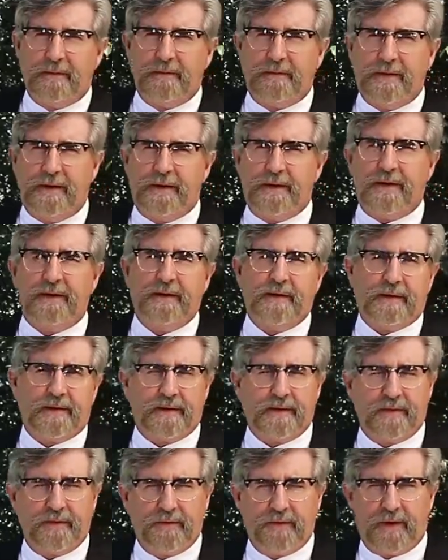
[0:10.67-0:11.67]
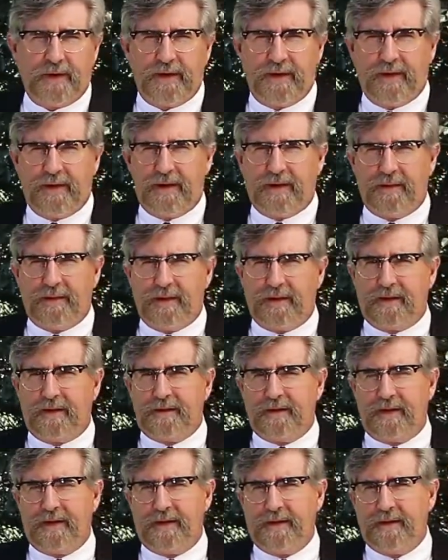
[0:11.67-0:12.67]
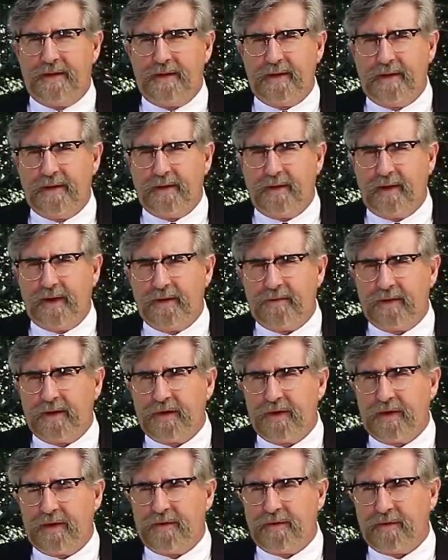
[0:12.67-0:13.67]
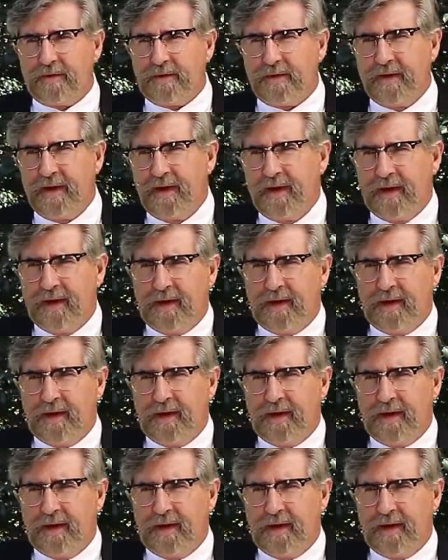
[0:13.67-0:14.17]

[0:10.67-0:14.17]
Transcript: business of writing comics and graphic novels,